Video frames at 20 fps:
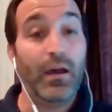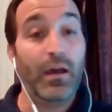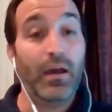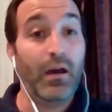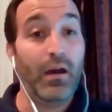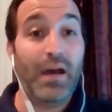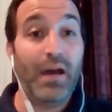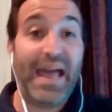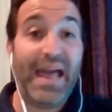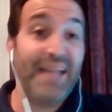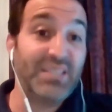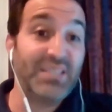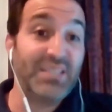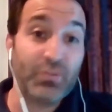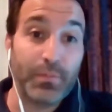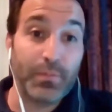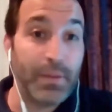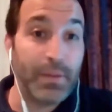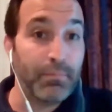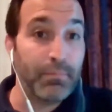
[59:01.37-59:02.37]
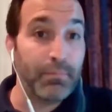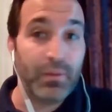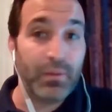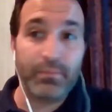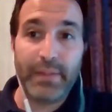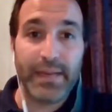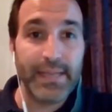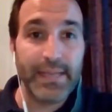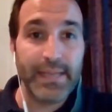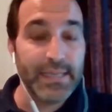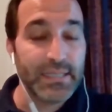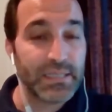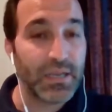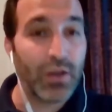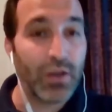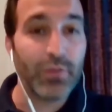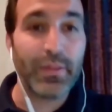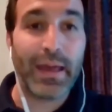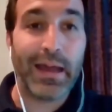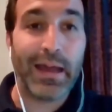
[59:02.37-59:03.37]
I had to remember many years
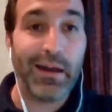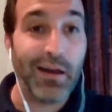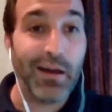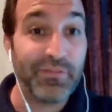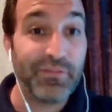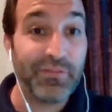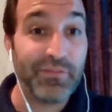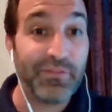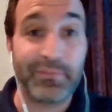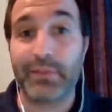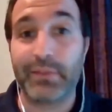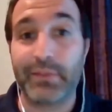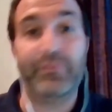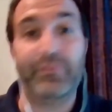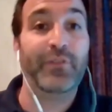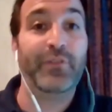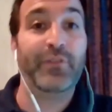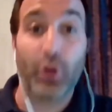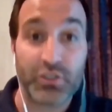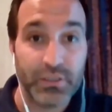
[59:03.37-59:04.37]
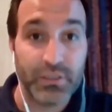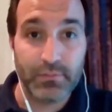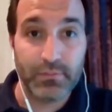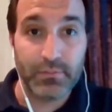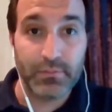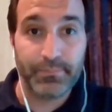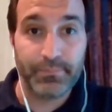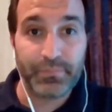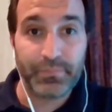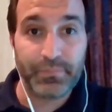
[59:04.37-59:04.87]
ago that I've forgotten.